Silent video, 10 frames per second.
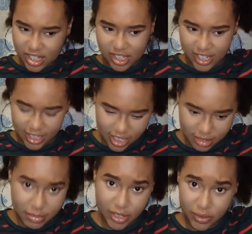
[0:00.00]
Like in
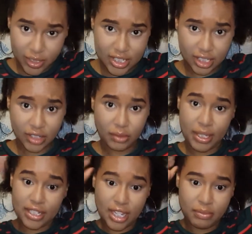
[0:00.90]
the middle it's a little
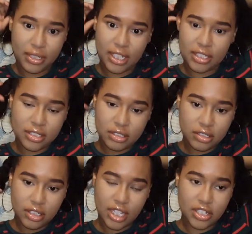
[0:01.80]
bit damp, but
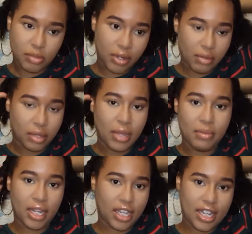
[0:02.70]
that's no problem.
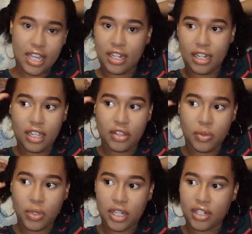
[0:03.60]
I'm not going to add any other
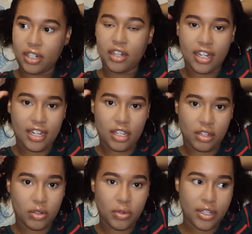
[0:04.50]
water or any
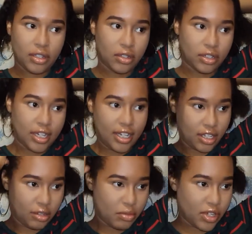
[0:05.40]
other oil or any
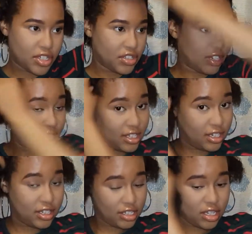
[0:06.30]
other
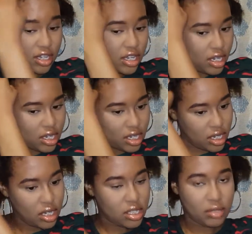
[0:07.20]
moisturizers.
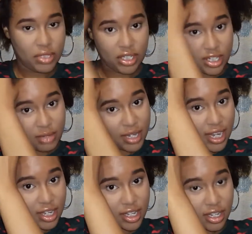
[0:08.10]
So I'm just going to take my
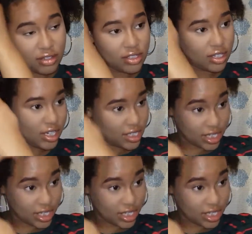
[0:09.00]
hair down so you guys